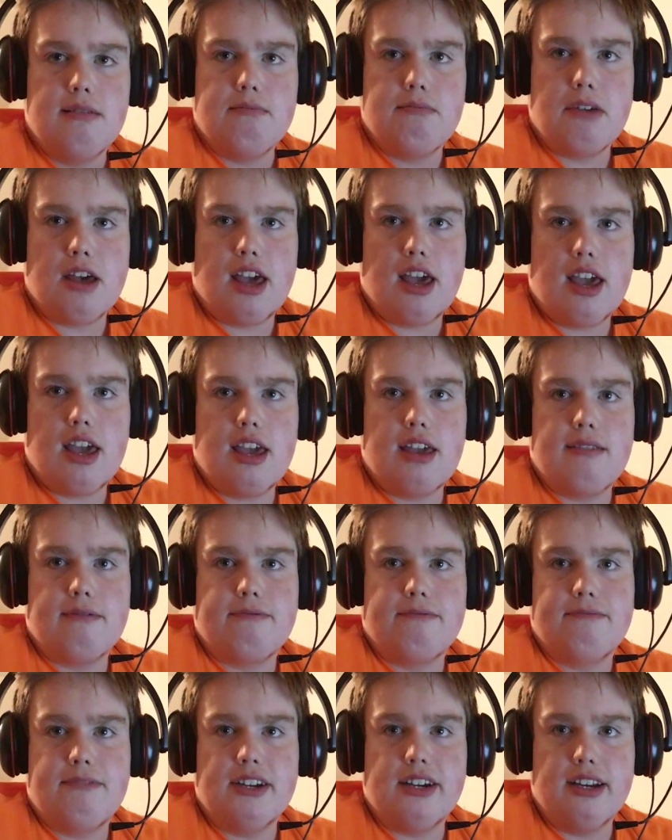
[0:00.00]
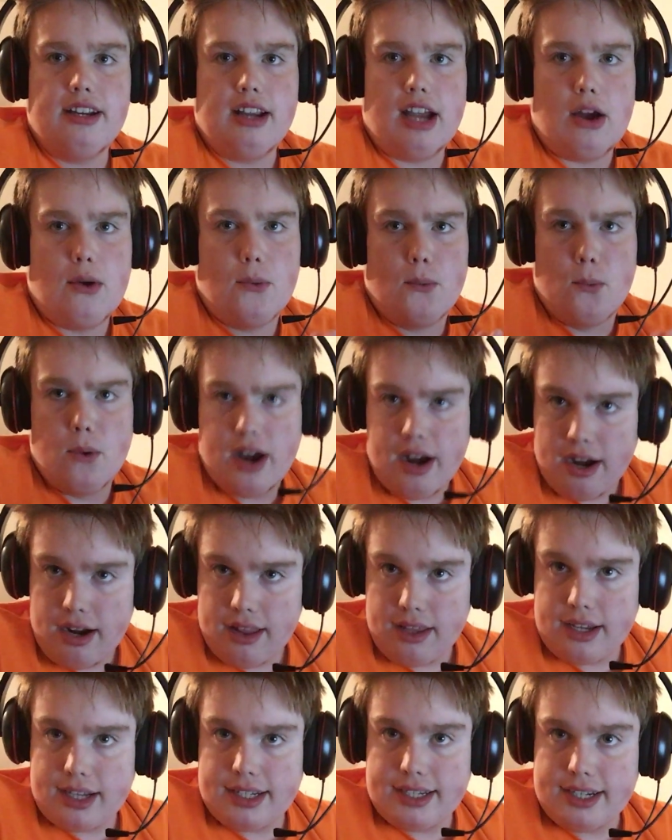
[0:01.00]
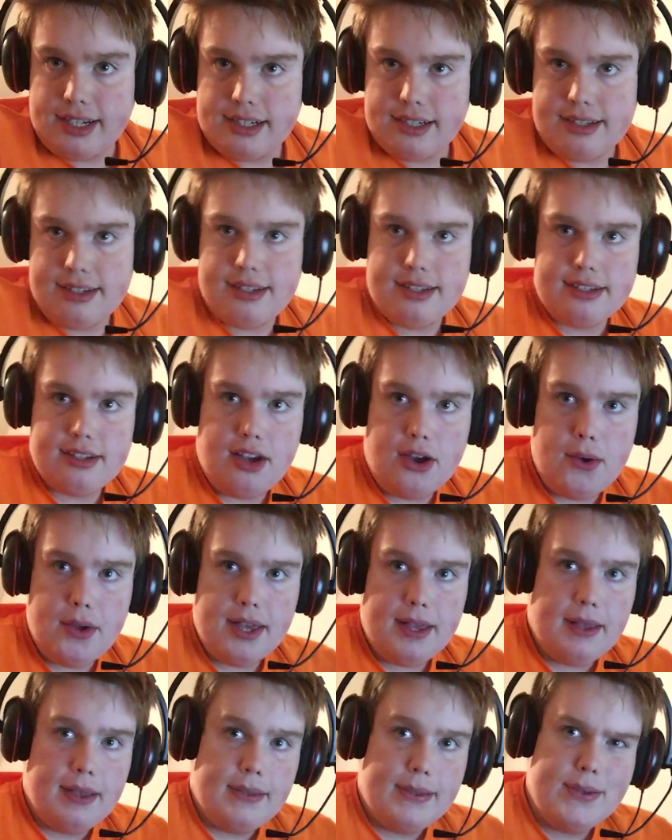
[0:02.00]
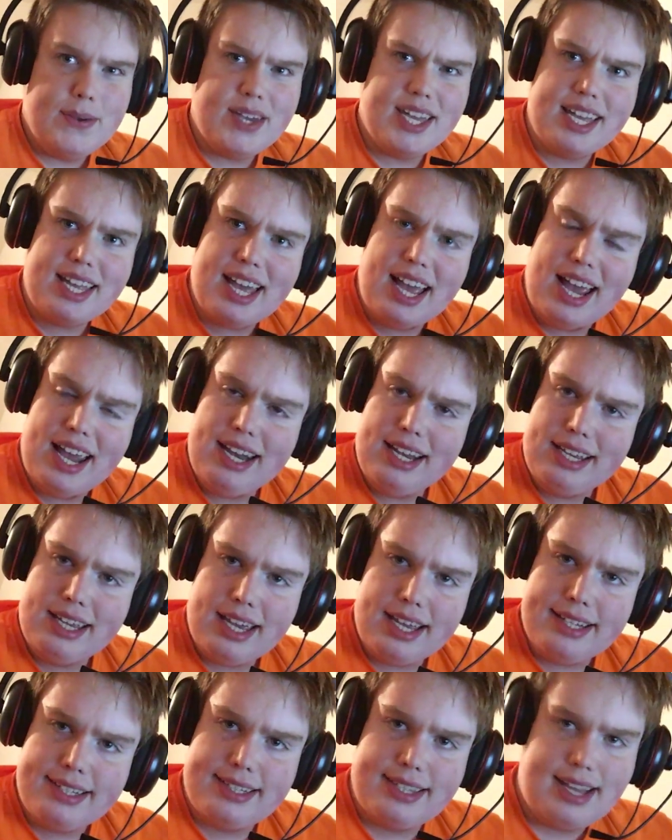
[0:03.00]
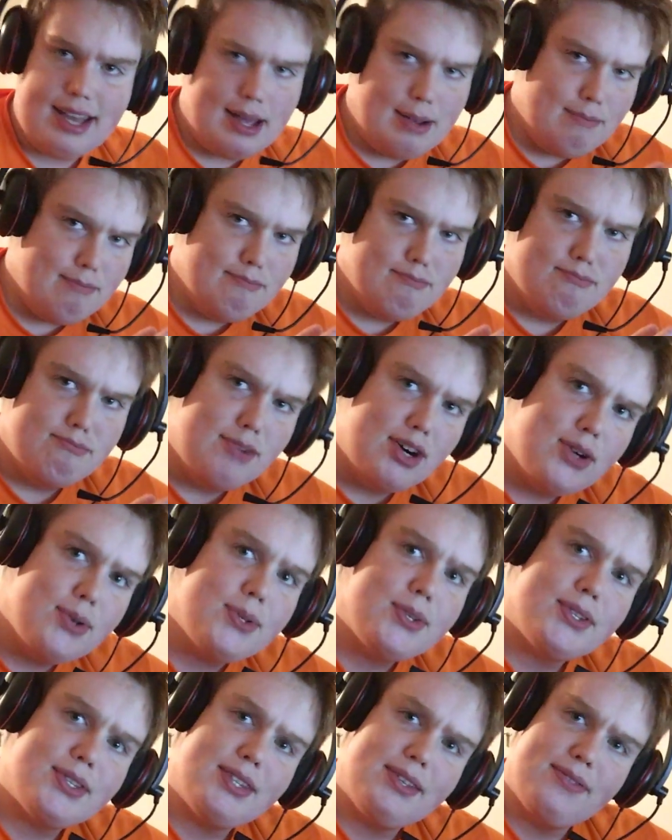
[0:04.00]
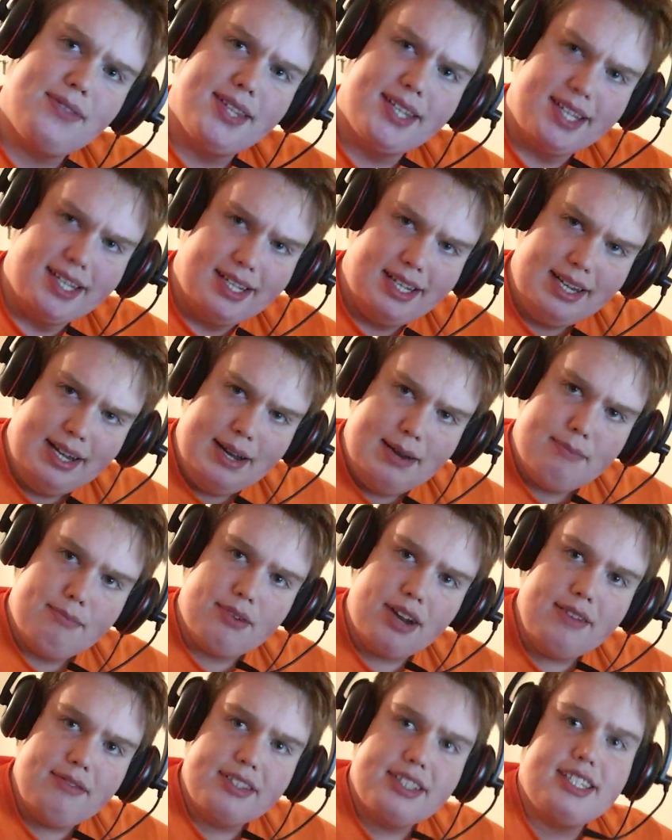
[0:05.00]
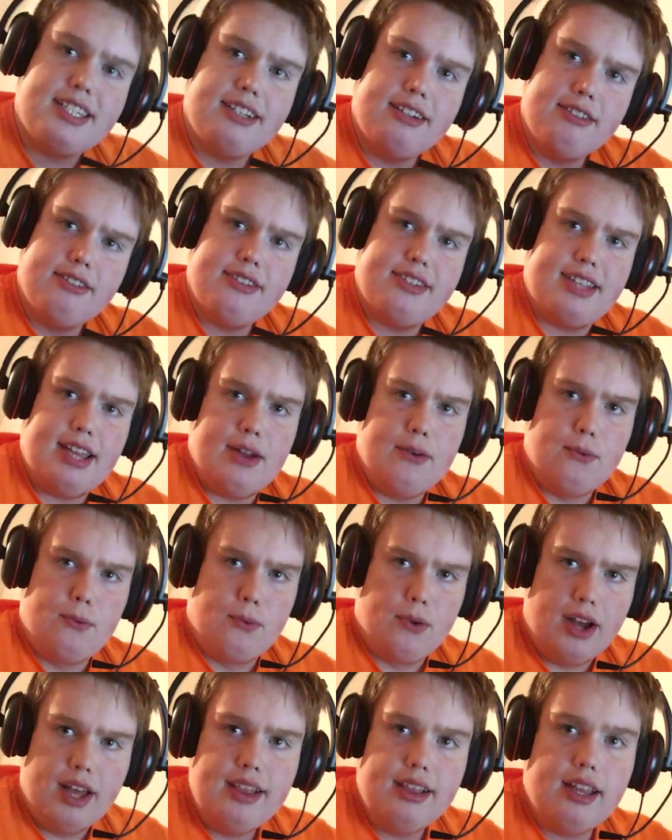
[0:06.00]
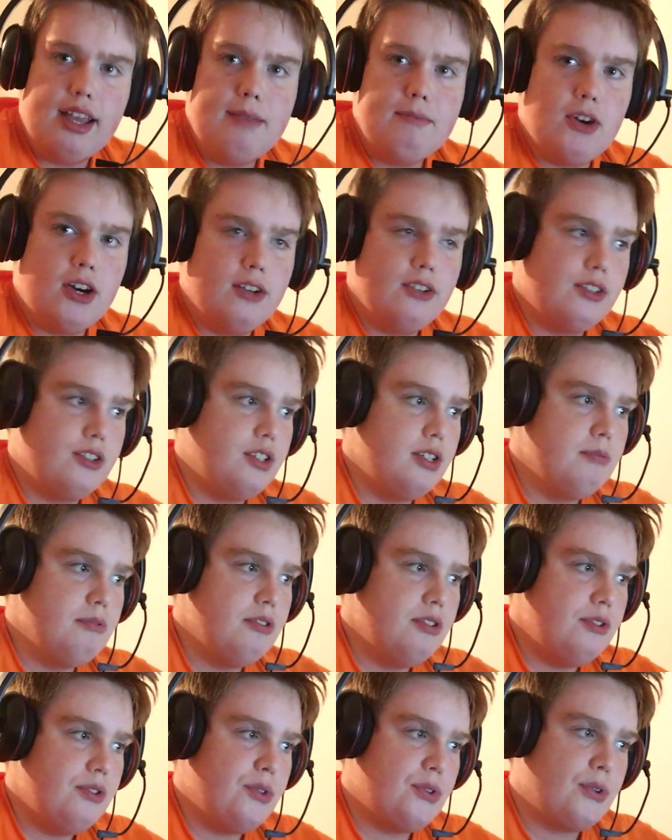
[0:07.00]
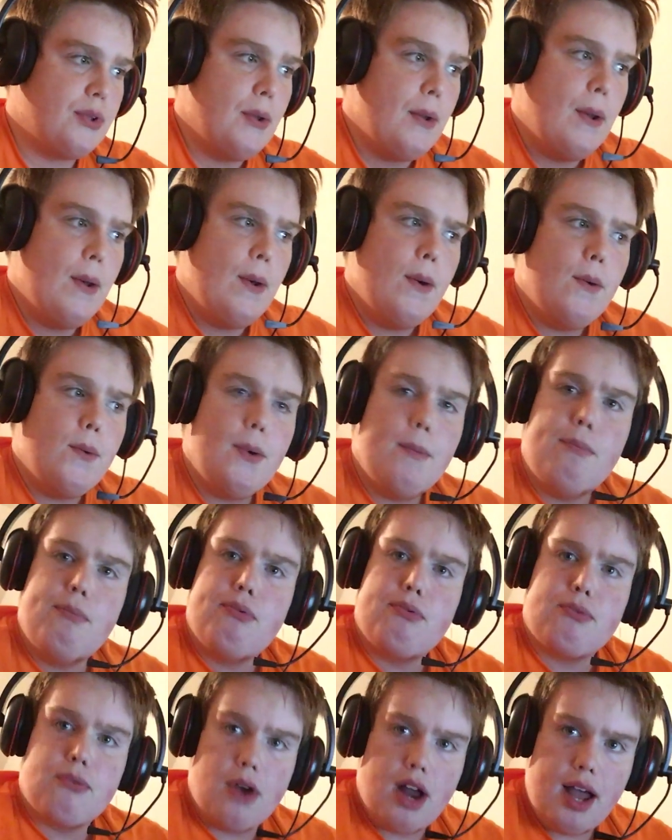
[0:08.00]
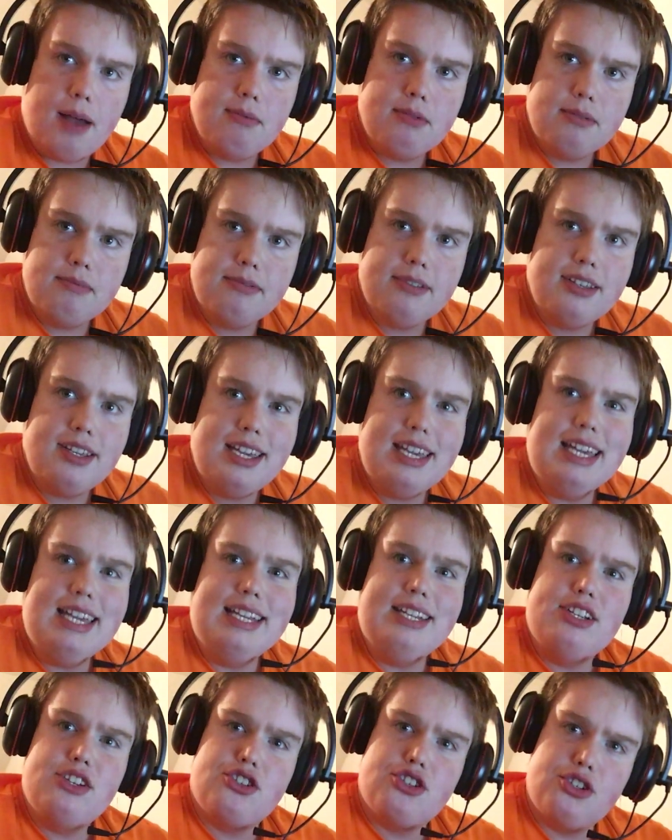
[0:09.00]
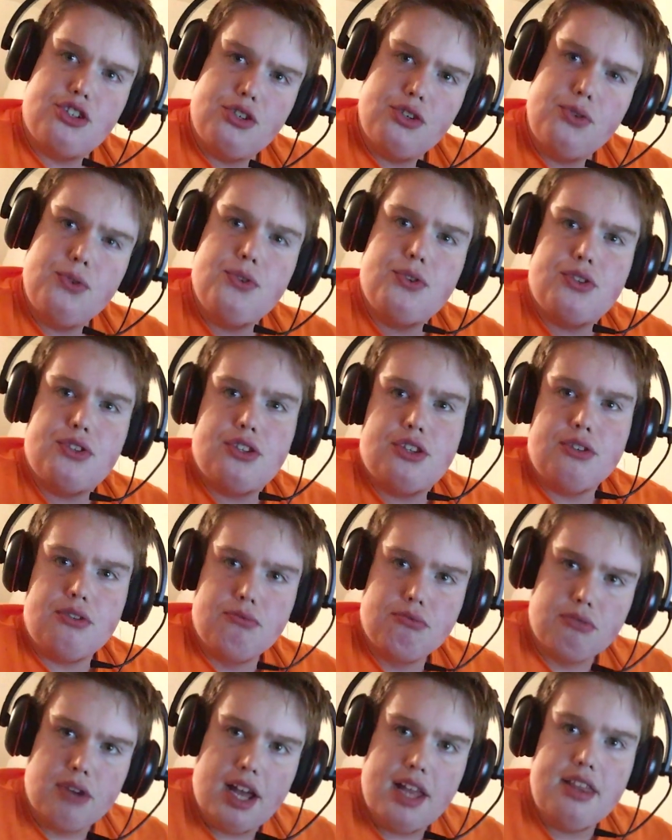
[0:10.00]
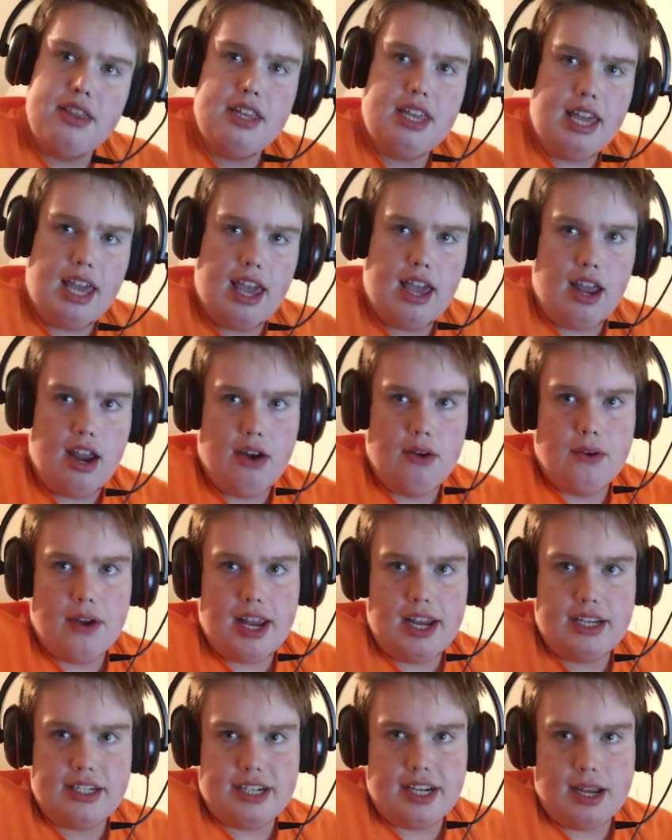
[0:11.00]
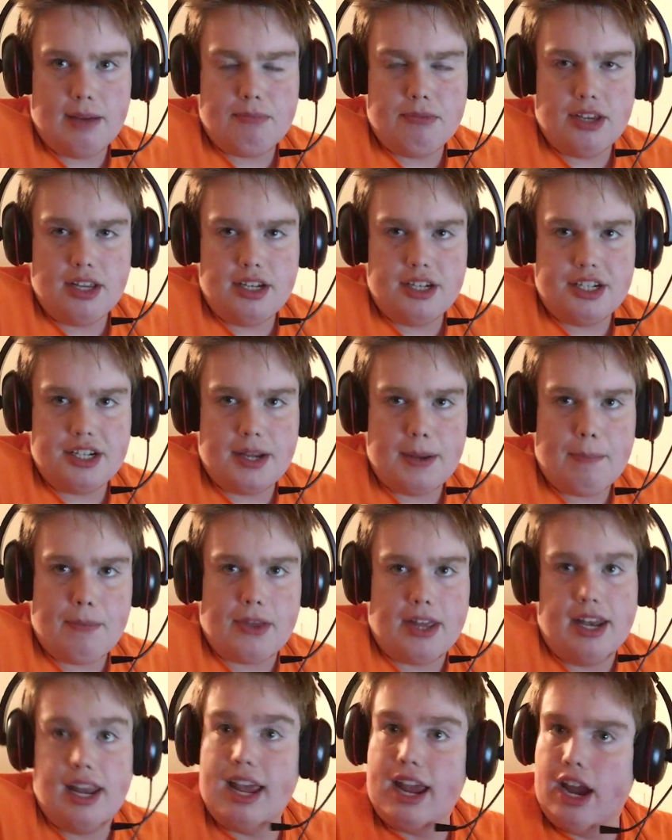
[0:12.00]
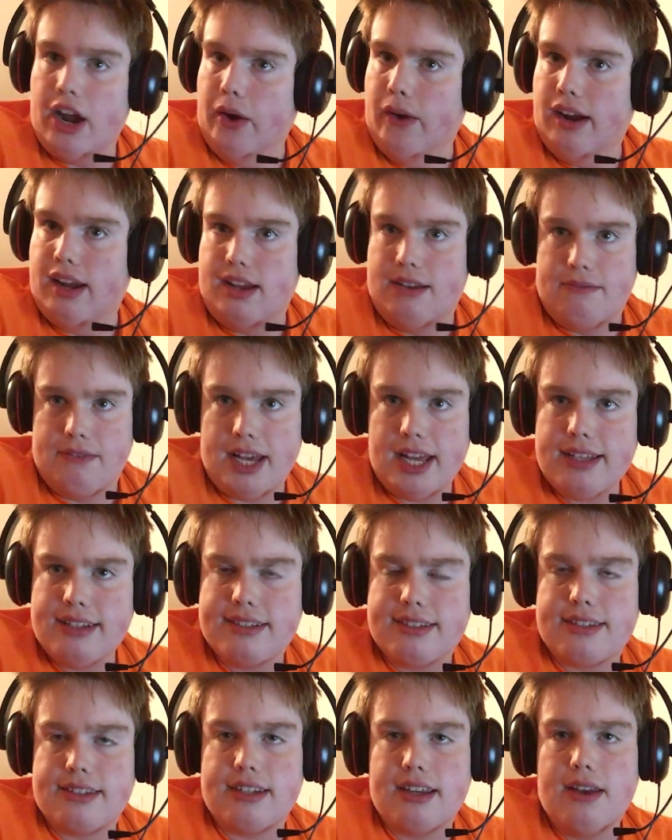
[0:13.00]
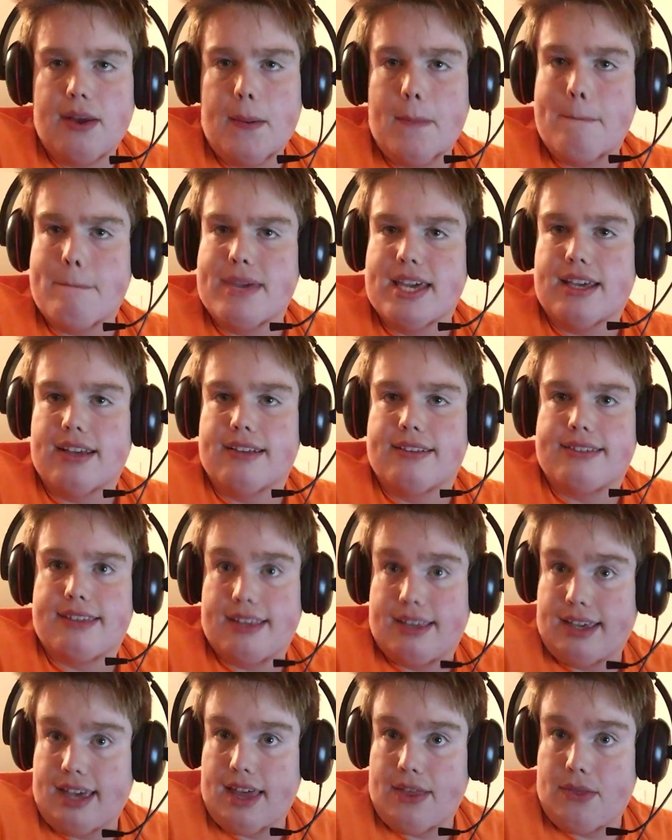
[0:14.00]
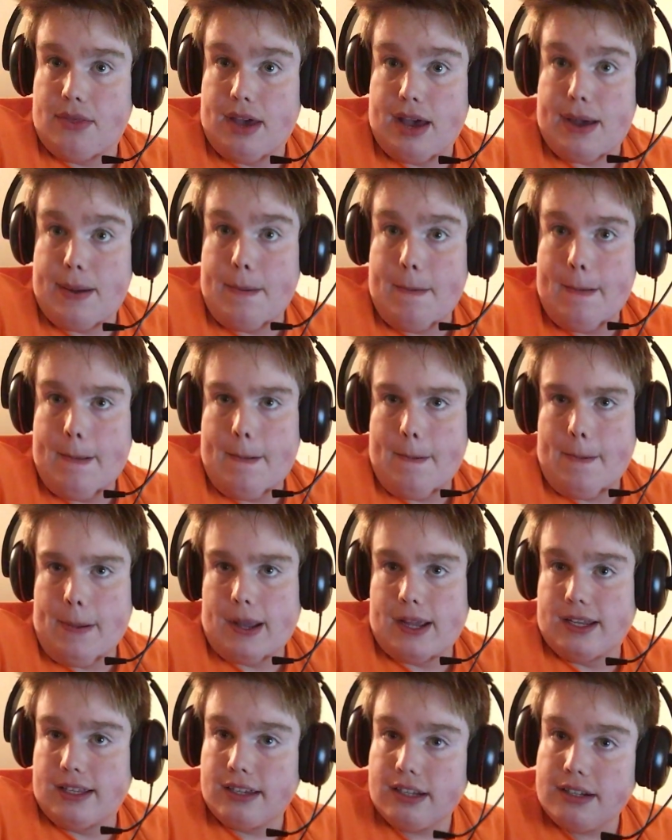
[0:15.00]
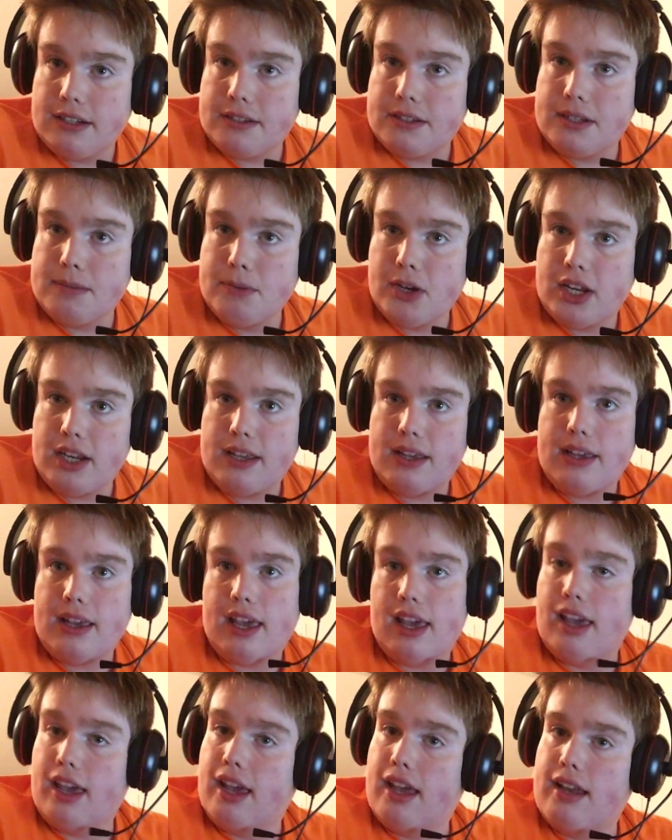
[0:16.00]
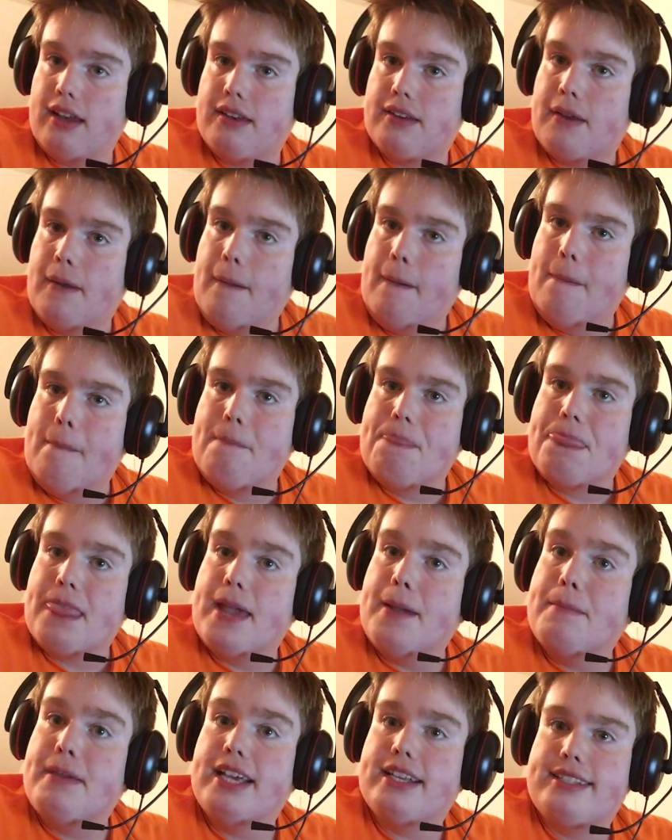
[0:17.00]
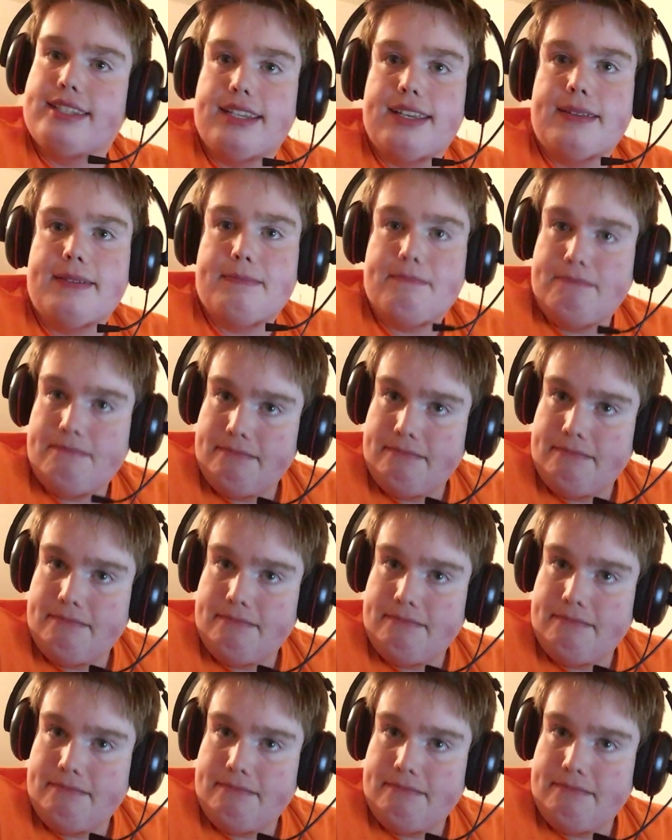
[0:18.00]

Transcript: by figuring out where the contingency is going, you can kind of guess that most of the privateers that run late model Subarus will probably choose to run the ARA championship and ARA events because they get that contingency money, and it makes it